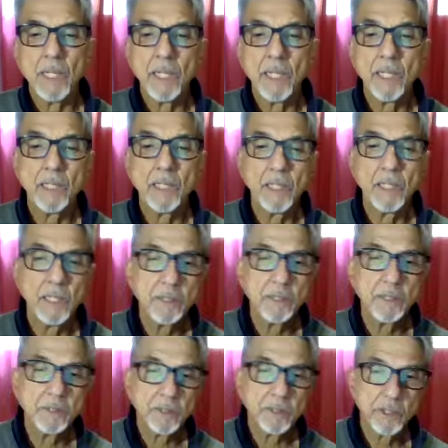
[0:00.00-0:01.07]
and he
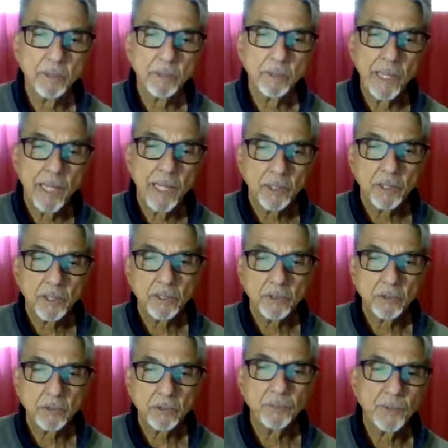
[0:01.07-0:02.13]
is still
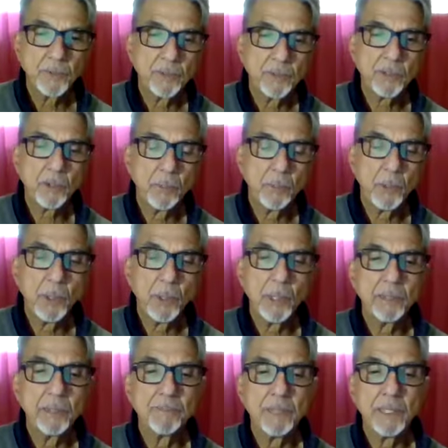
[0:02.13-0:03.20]
anchored to a physical
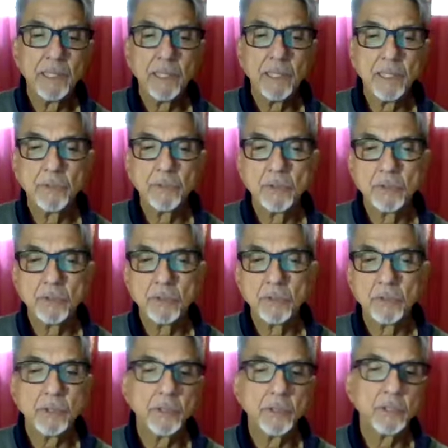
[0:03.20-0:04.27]
body. He lives
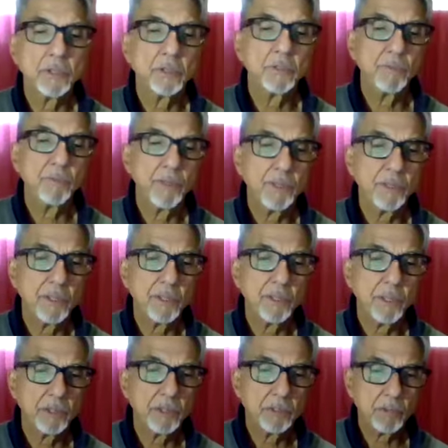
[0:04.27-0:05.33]
through this
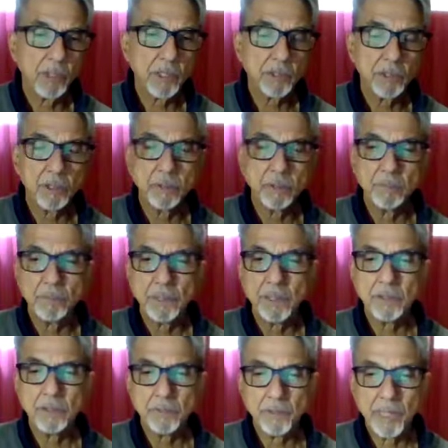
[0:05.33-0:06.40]
physical structure,
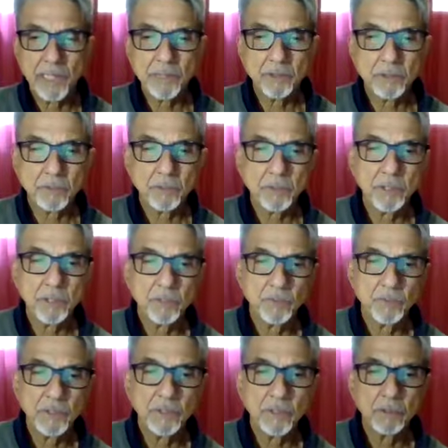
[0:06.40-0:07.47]
interacts through this
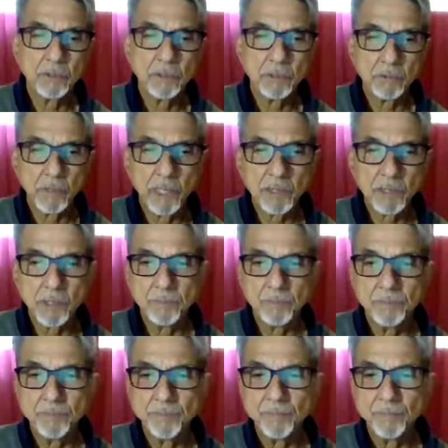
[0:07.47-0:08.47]
physical structure.